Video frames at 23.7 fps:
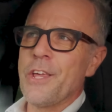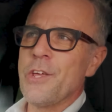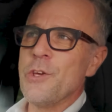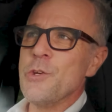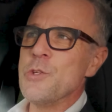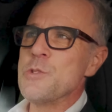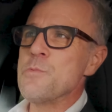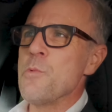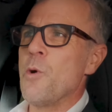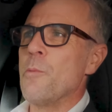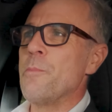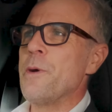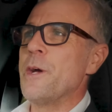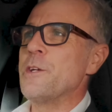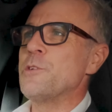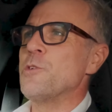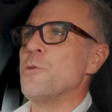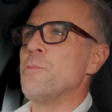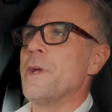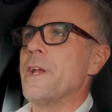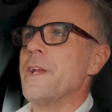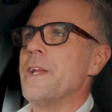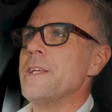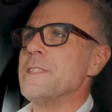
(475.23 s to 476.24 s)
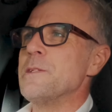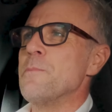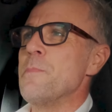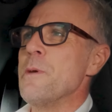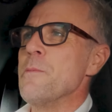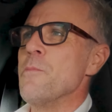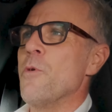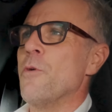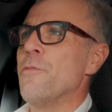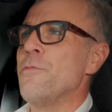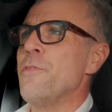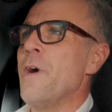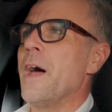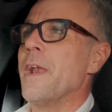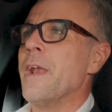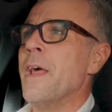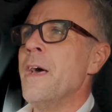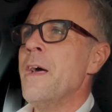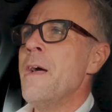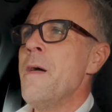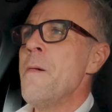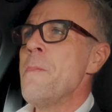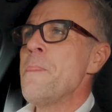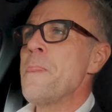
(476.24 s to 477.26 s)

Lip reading: to use more petrol, but it is a bit more fun.